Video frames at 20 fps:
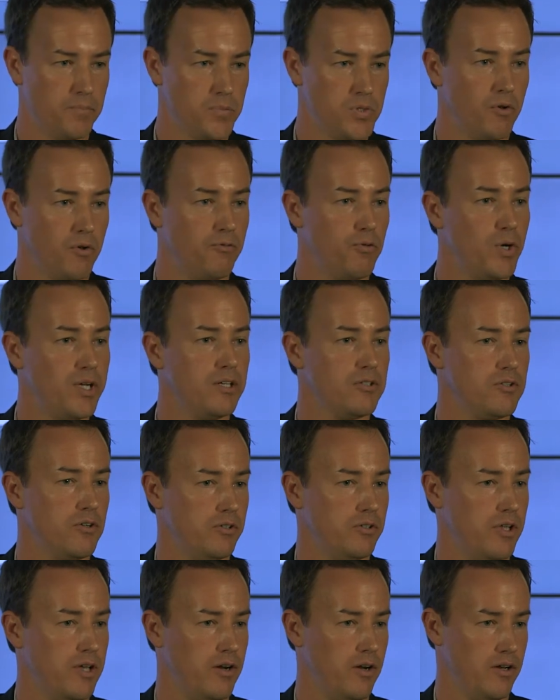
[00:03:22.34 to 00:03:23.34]
So if we can
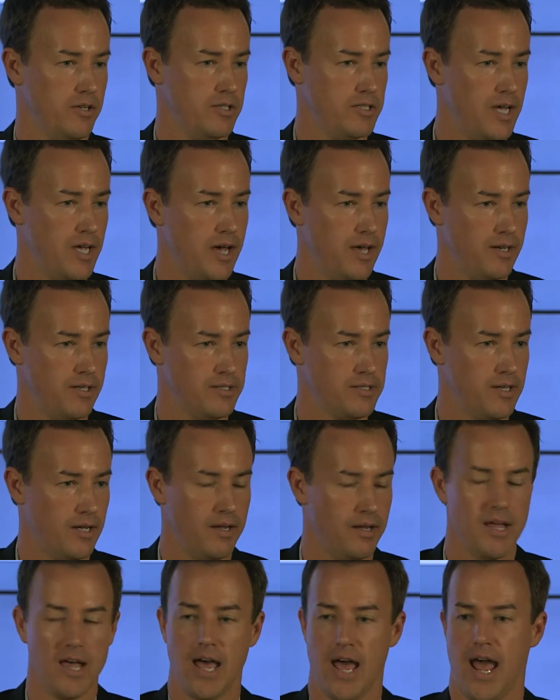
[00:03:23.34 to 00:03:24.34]
turn that on its head and
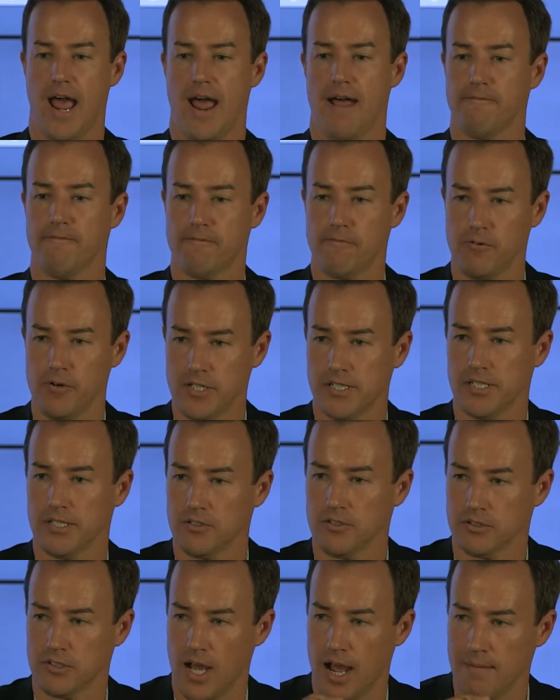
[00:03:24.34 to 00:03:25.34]
say, every
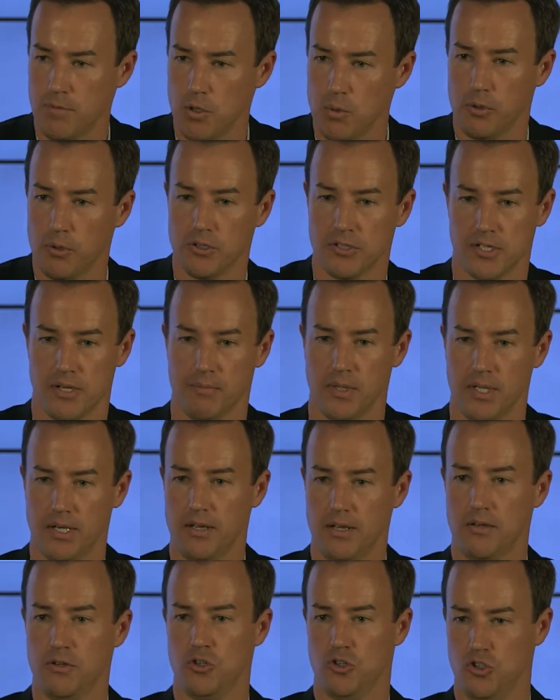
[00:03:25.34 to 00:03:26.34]
single time you put
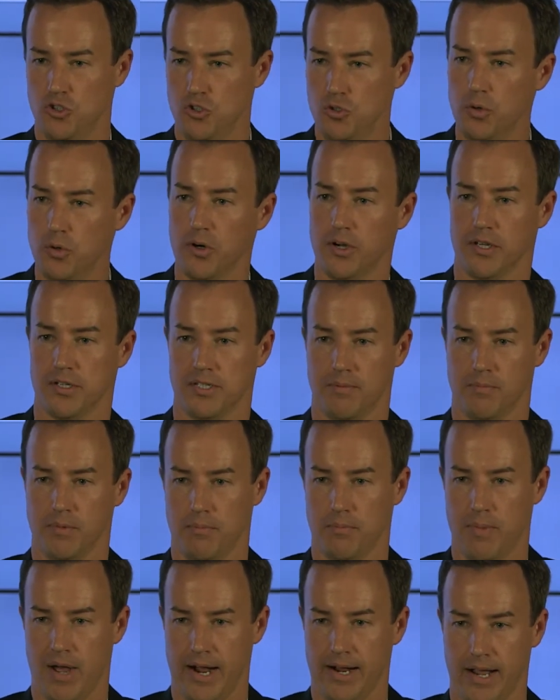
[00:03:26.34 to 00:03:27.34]
something in, you will get
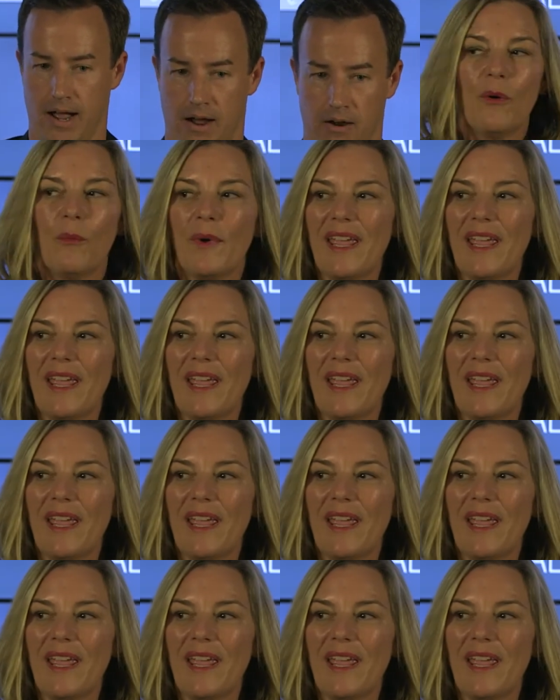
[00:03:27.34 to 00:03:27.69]
something back out.